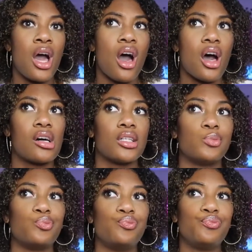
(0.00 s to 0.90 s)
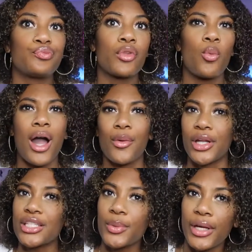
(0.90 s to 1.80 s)
why I
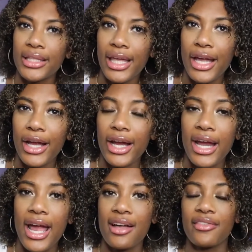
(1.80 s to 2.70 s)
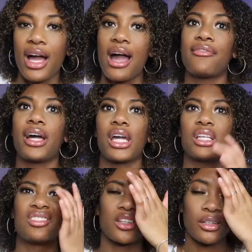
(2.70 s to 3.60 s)
wanted to work there, have
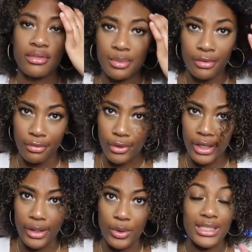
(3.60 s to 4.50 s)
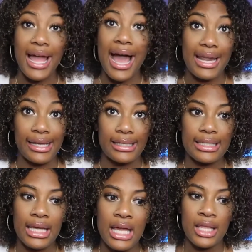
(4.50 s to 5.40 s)
I served before, which I hadn't.